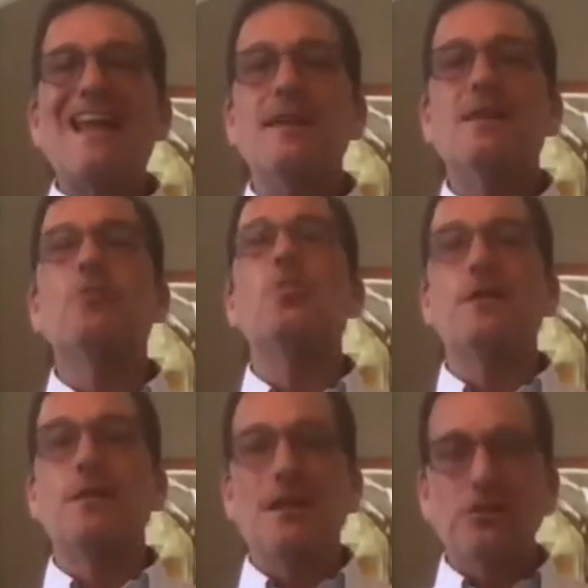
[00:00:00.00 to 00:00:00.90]
And then
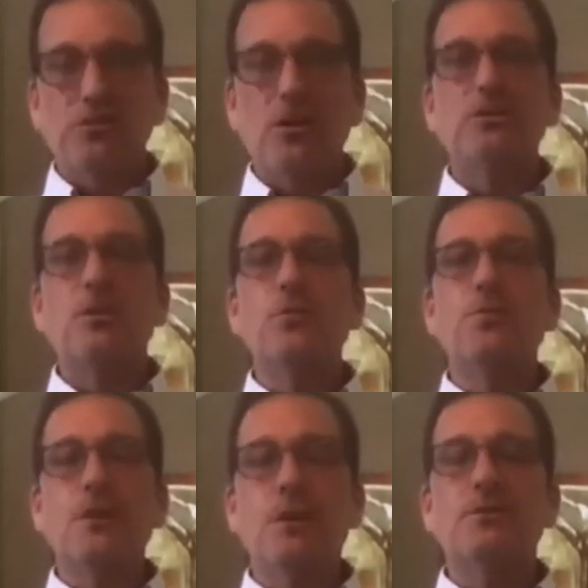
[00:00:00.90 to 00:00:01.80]
when things start to
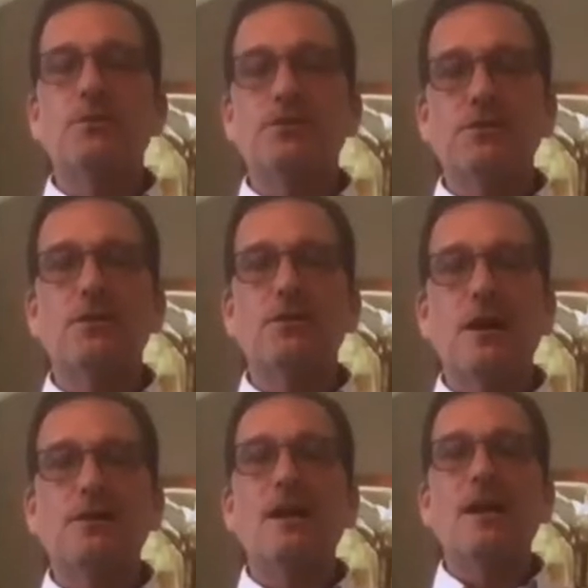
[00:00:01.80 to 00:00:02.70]
open up, to figure
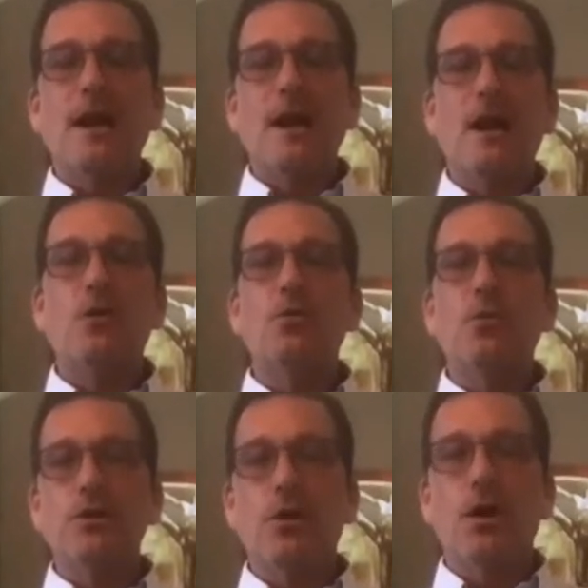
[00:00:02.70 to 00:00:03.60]
out how
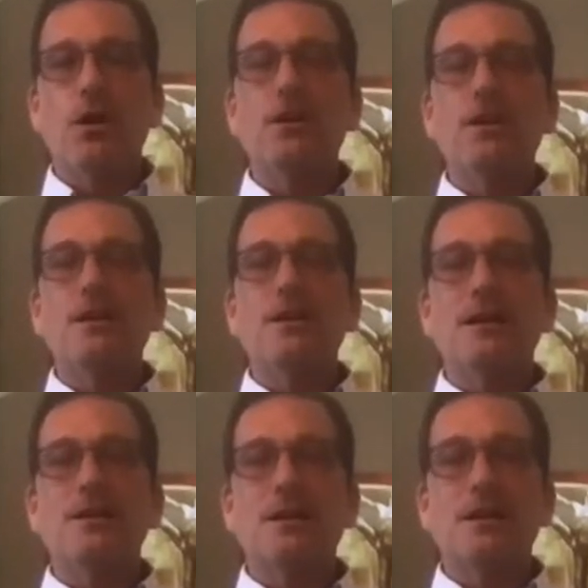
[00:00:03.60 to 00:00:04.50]
we all
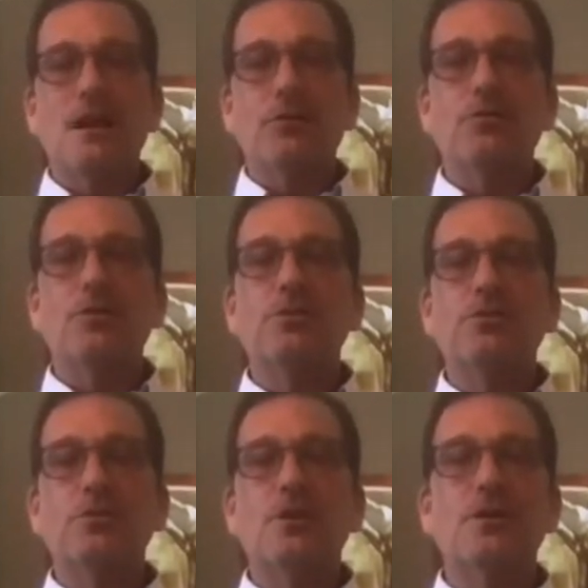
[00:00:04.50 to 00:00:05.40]
can, can get through this
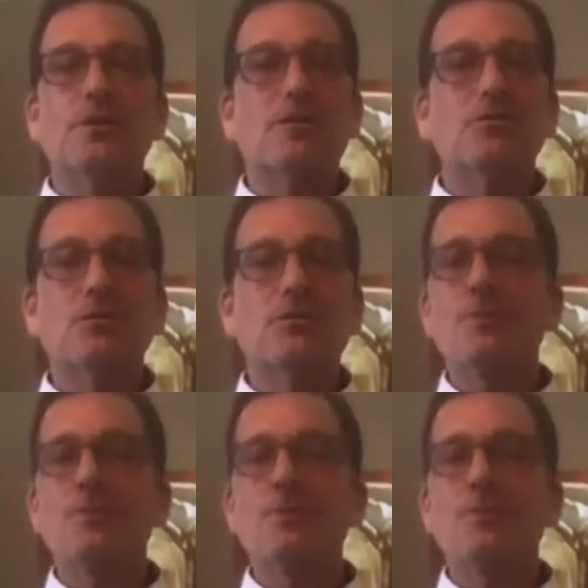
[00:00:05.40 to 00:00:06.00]
for our next year.